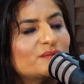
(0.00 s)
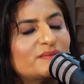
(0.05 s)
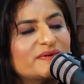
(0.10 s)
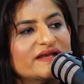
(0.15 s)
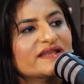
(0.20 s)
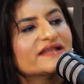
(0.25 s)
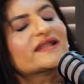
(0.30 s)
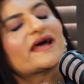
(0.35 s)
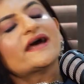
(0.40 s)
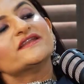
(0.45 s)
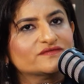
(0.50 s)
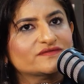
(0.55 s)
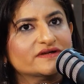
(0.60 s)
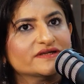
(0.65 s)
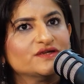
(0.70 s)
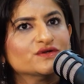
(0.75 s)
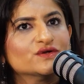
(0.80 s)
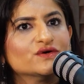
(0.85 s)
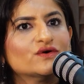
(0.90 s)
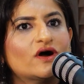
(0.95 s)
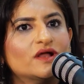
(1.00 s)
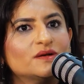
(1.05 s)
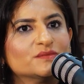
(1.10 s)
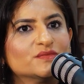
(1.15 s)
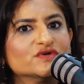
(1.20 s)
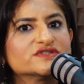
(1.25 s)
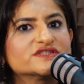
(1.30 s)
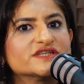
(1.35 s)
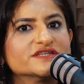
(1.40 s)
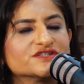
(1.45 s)
Oh, brilliant. And you know,
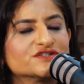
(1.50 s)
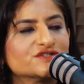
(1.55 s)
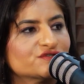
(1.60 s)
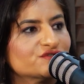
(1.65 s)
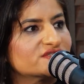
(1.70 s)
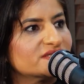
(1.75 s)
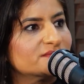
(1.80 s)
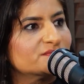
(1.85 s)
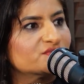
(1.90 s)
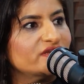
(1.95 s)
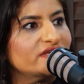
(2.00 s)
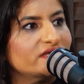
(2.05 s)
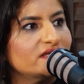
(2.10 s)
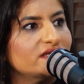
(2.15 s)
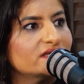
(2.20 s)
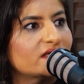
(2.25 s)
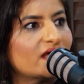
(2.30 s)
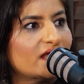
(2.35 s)
almost introduced him to Indian